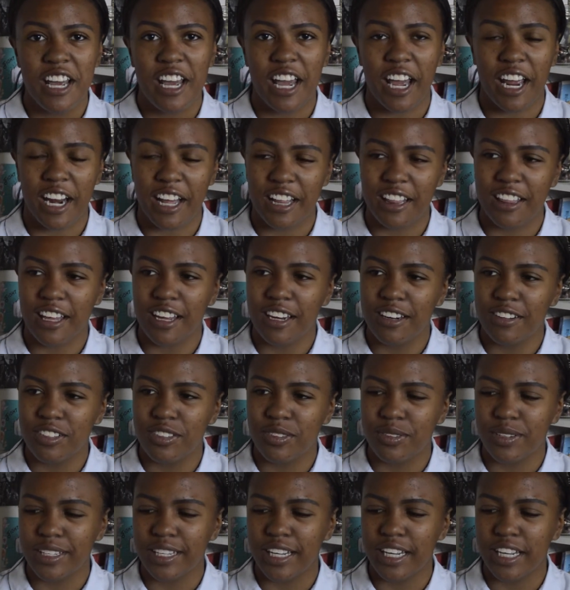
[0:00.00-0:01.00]
and I thought it was
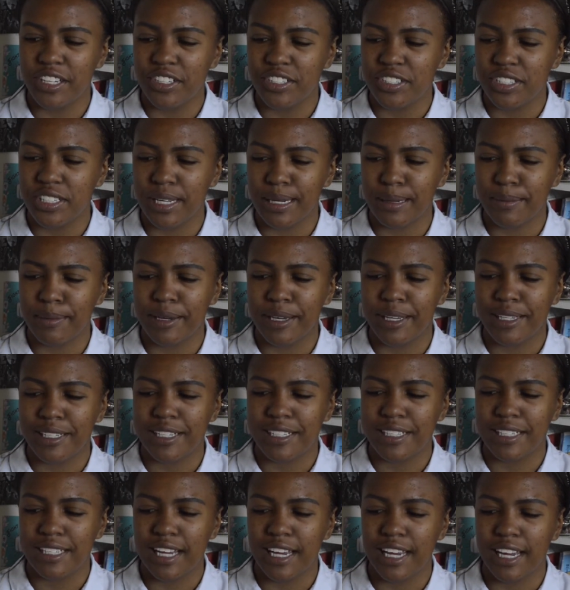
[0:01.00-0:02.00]
really interesting because
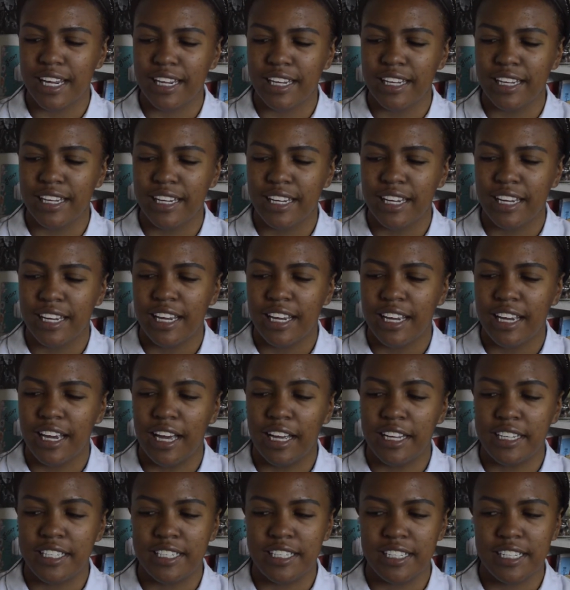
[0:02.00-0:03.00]
it's like a
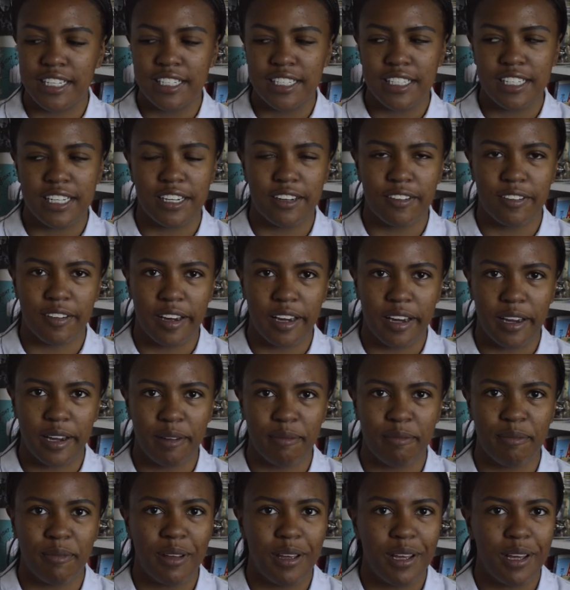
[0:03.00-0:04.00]
CC
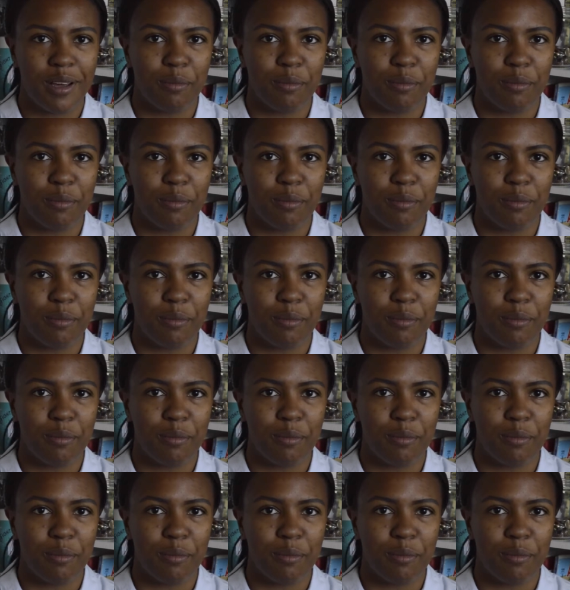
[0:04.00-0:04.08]
cream,